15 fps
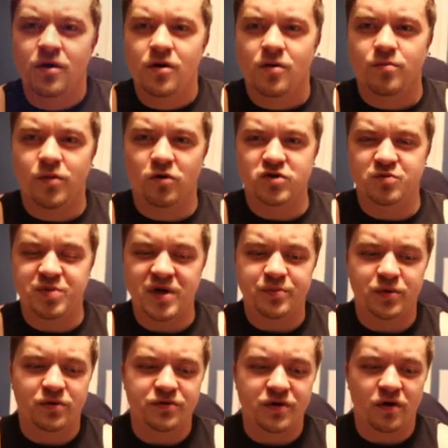Most
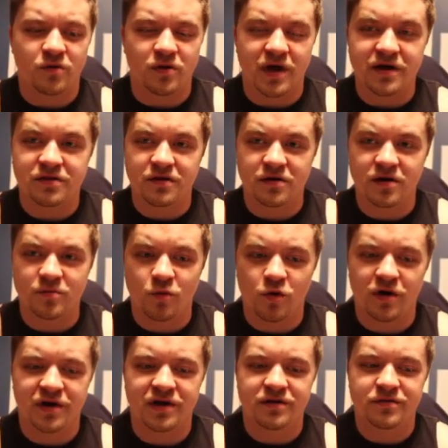people don't like the good
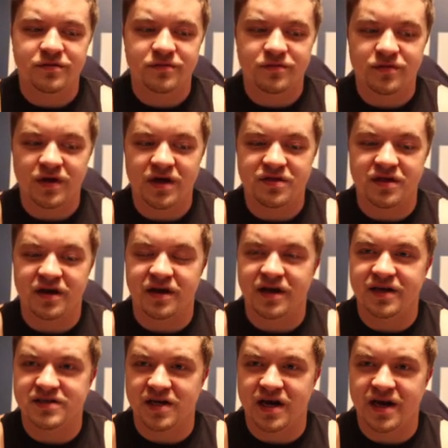morning. They think it
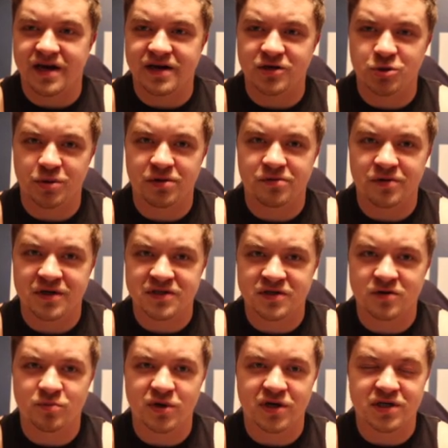has a high injury
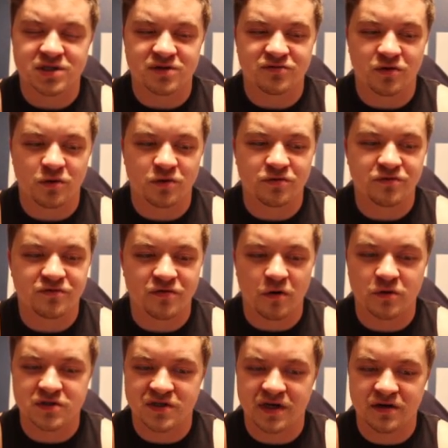risk because of old
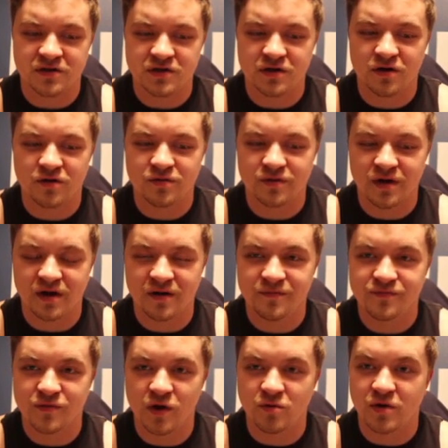folks' tales.
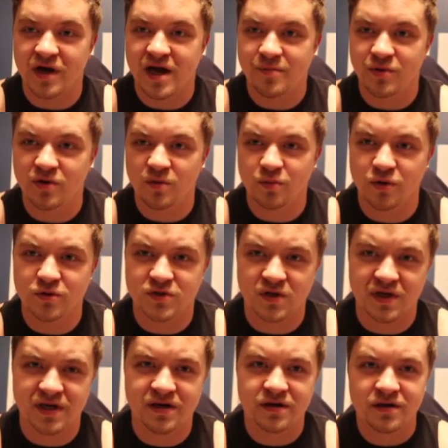Look what happened to Bruce
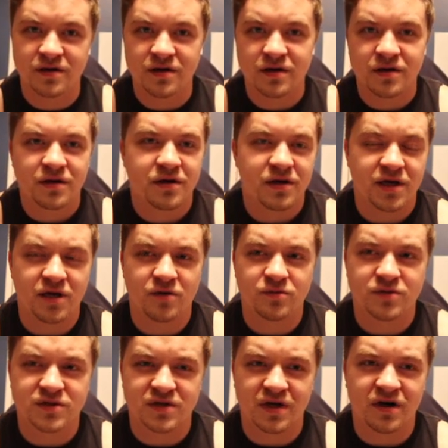Lee. He
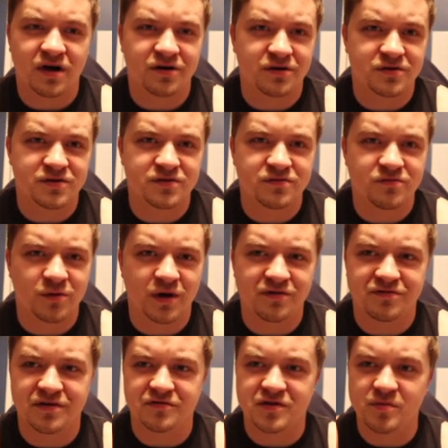was a
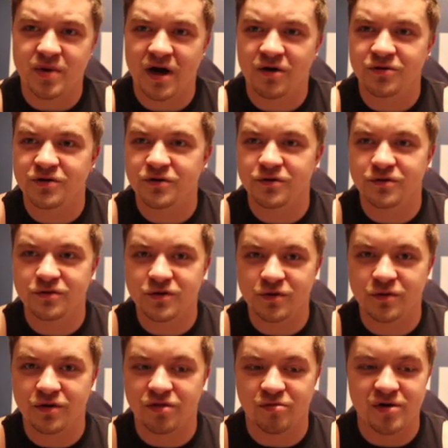150-pound dude
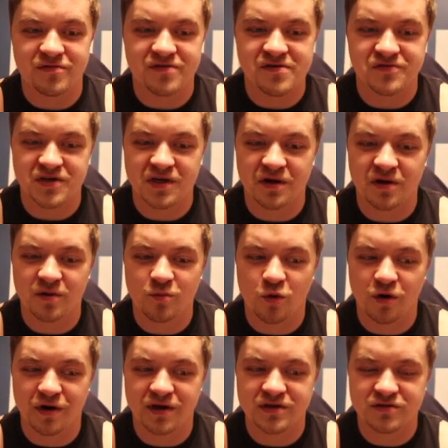doing 315 good
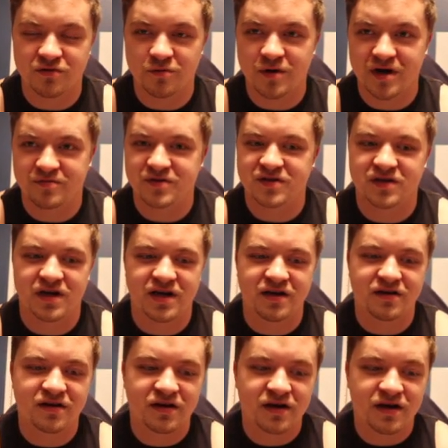mornings for reps,
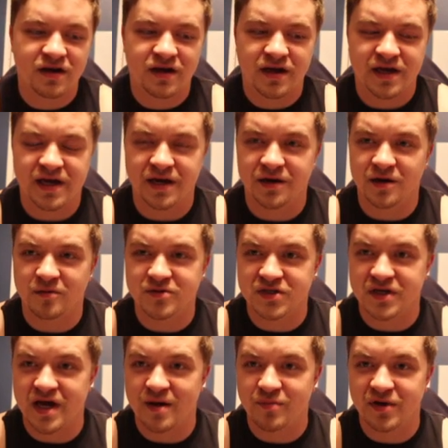and he ended up
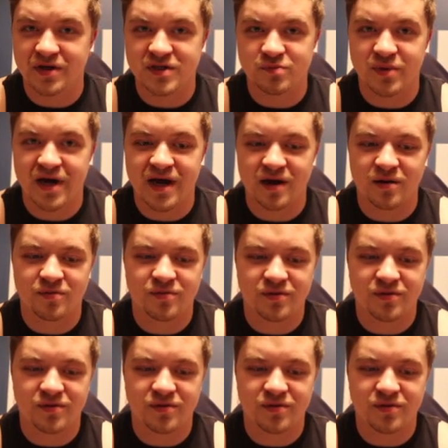snapping his back.